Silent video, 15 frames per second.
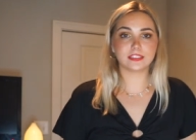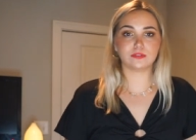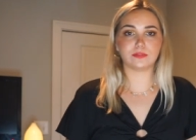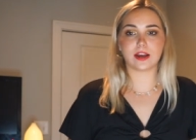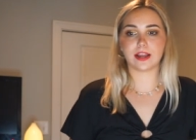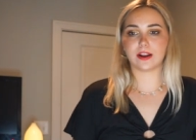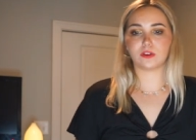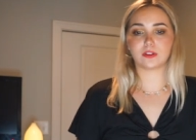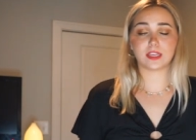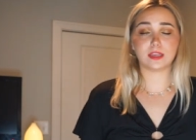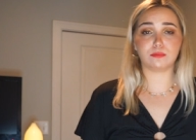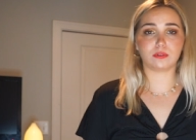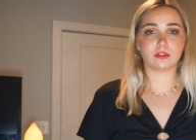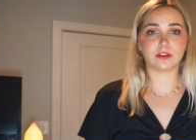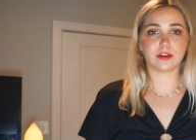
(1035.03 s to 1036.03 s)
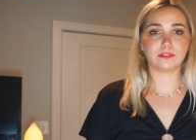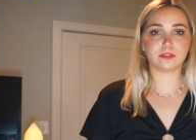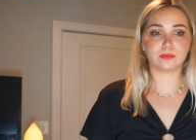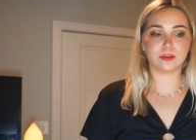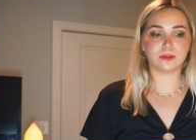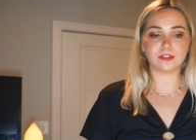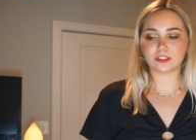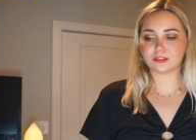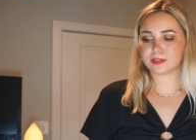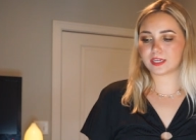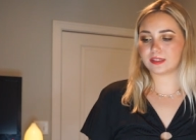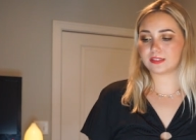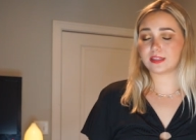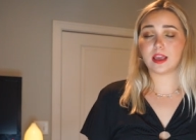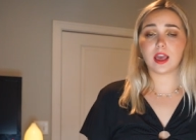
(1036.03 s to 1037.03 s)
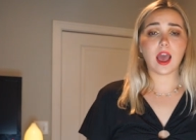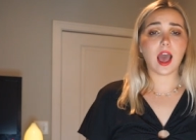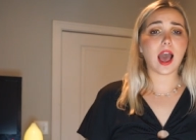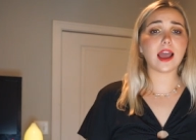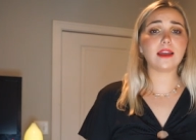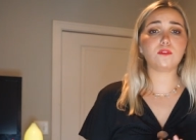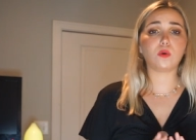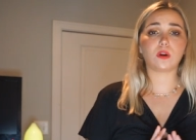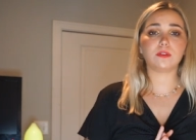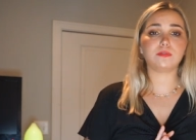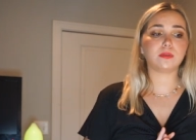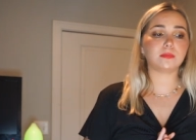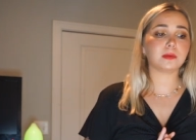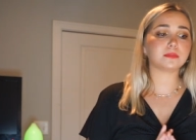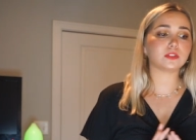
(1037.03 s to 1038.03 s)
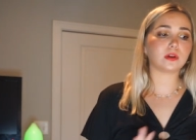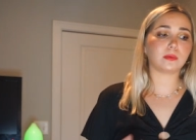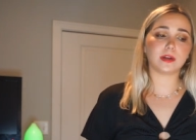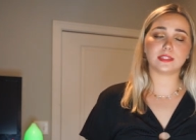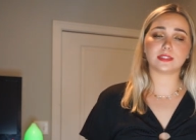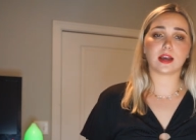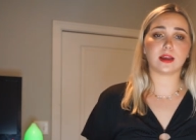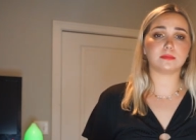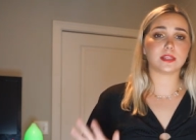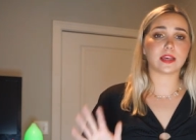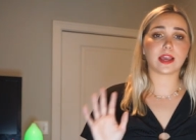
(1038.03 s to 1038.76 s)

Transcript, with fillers: It's fine, I'll keep ordering from you just because I've ordered from them so many times.